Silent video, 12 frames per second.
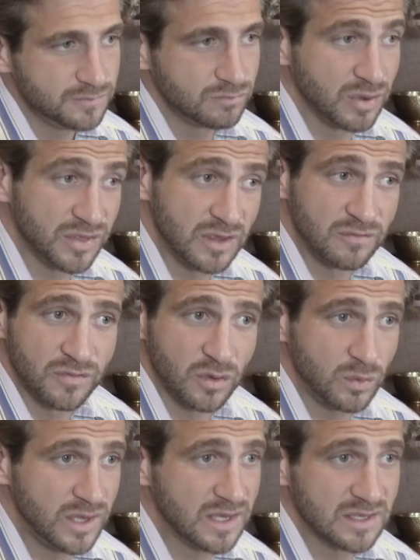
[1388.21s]
But then for the
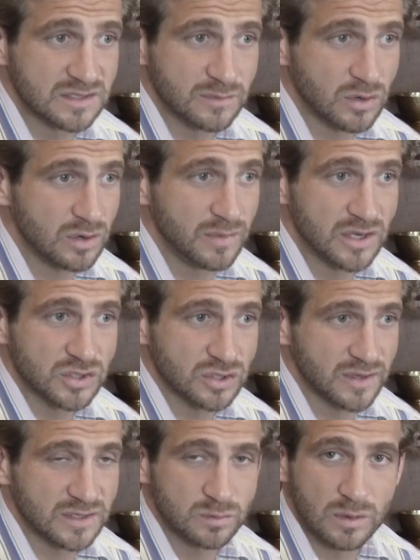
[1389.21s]
weekends, I'm going to make
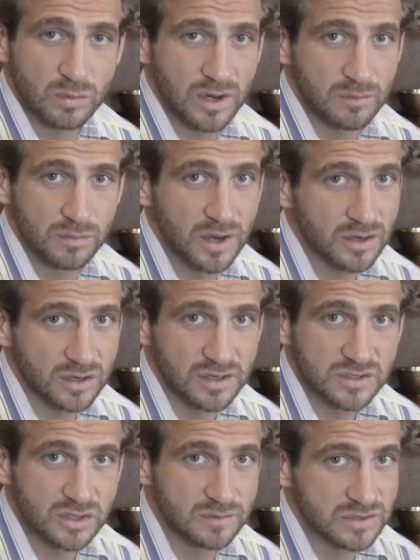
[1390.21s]
sure that's my bread and butter.
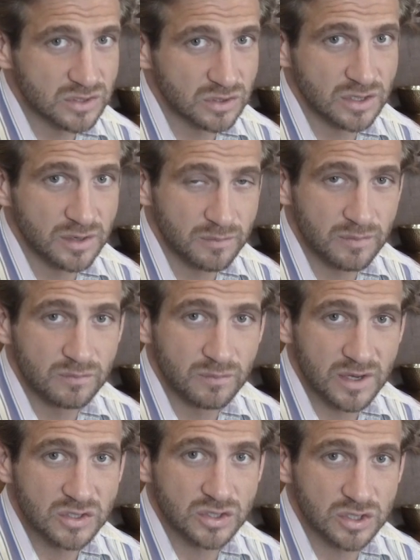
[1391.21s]
And so I'm still going to
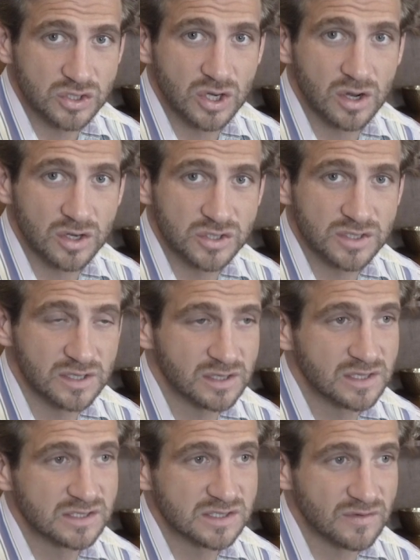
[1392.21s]
make sure to charge at
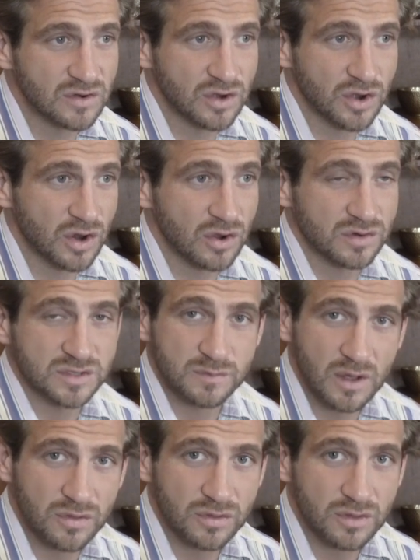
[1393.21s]
least $700 a
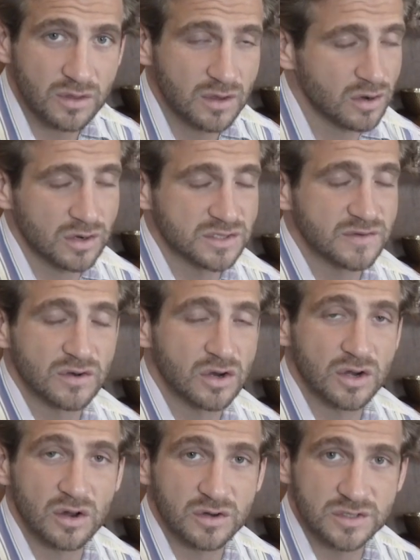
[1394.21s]
month or
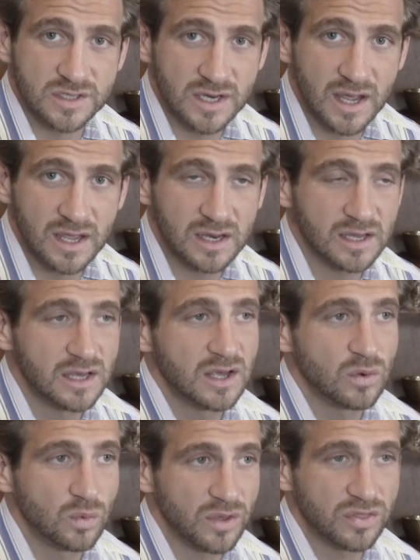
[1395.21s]
$700 a night
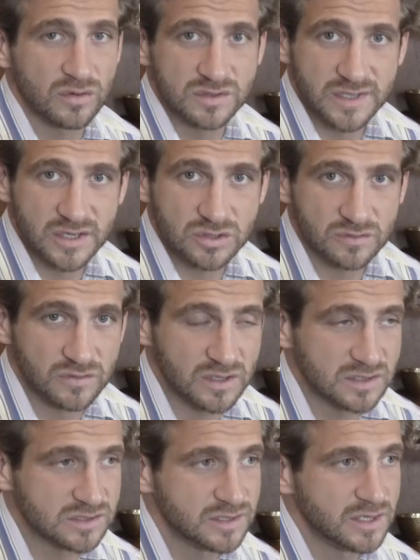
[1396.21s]
with those extra
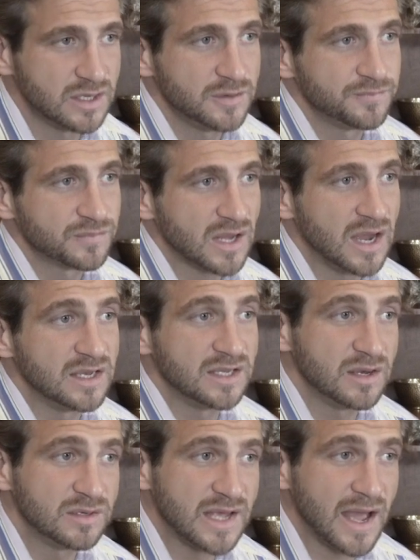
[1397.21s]
fees. I
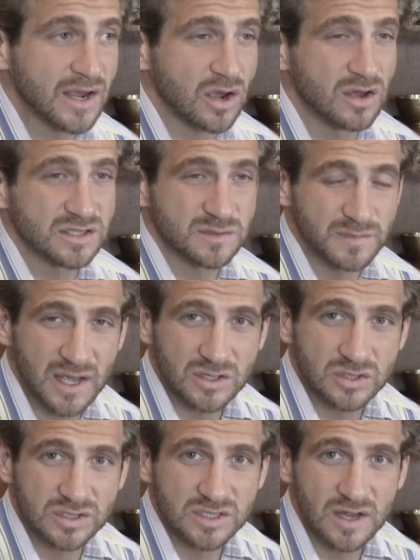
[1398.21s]
did tack on some
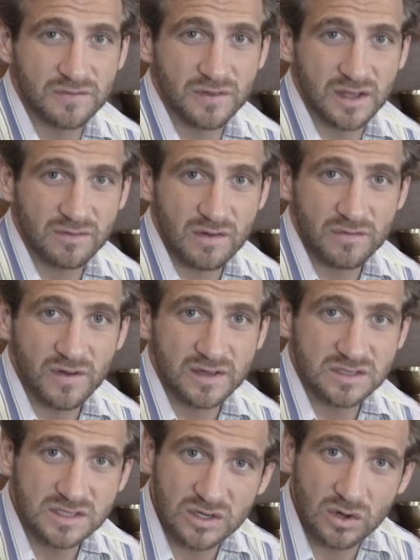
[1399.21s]
extra stuff, like if I
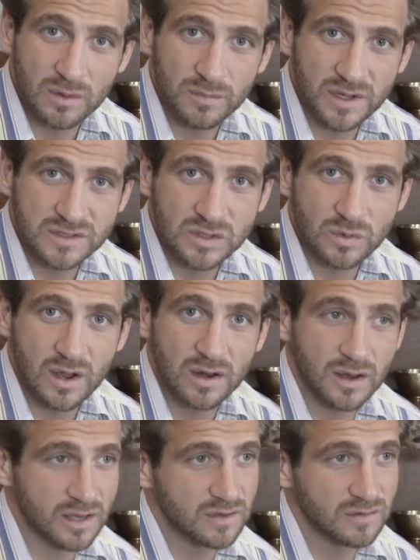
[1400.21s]
find cigarette butts around,
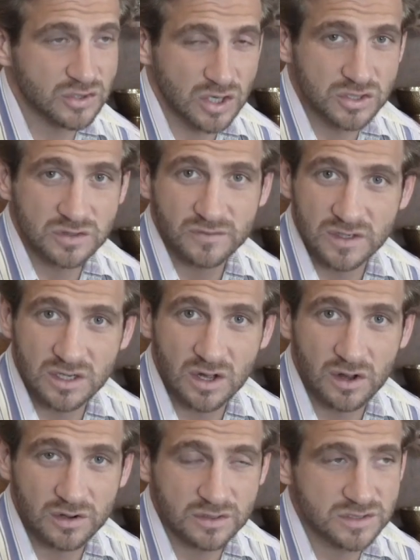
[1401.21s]
I'll charge you
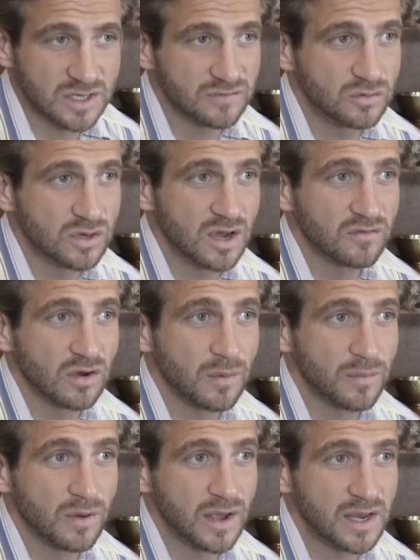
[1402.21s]
$50. If you cover
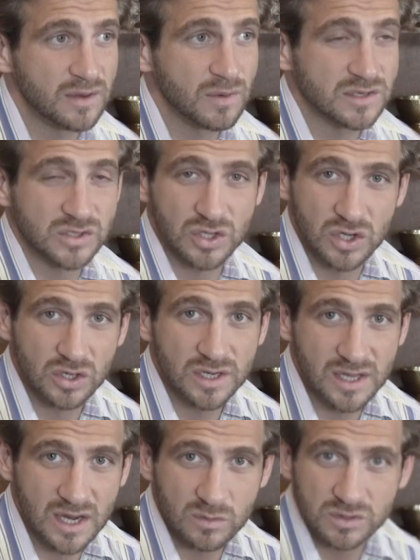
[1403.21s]
up any of my
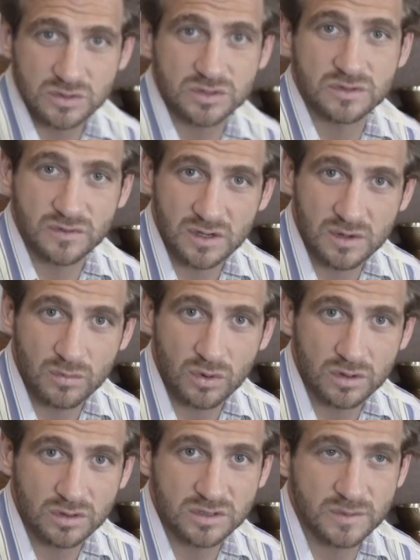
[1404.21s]
security cameras, which is very
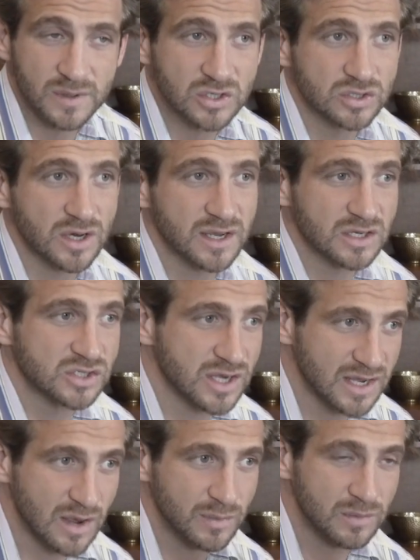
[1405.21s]
important to make sure I can
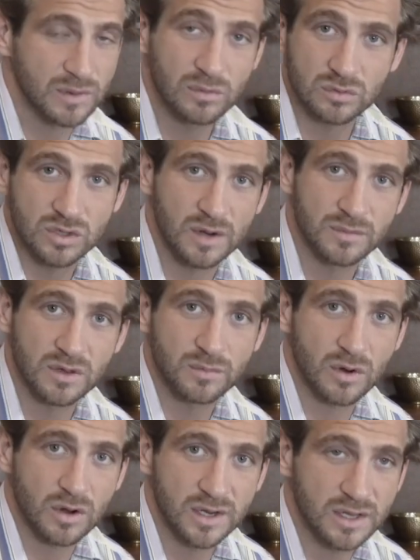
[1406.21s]
check how many people come to the
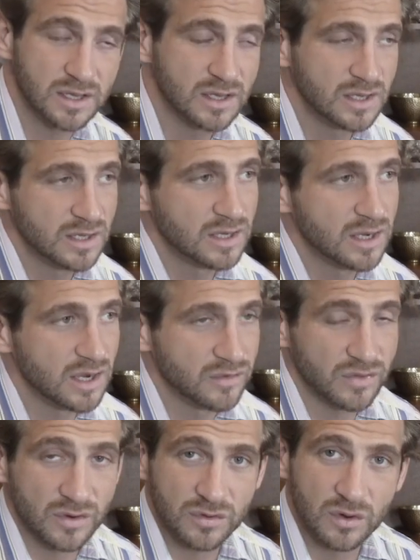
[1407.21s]
party
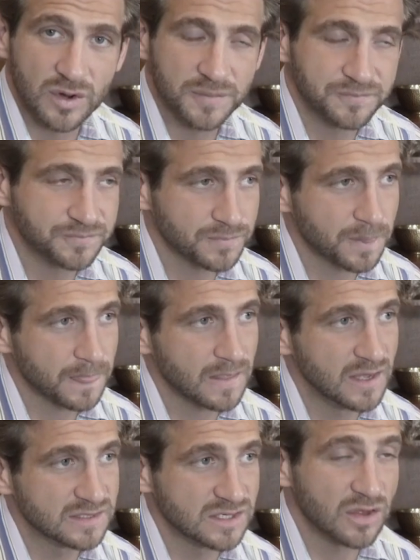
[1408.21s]
that they're throwing,
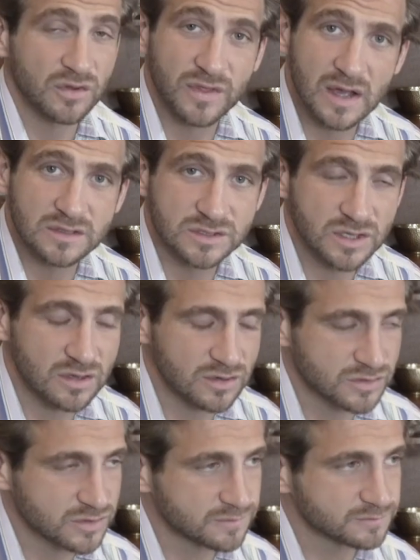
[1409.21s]
it's another
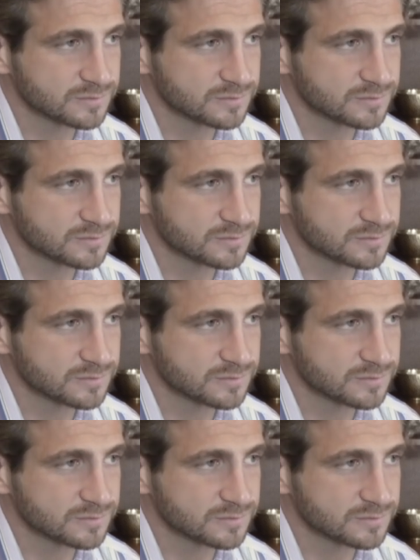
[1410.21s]
$1,000.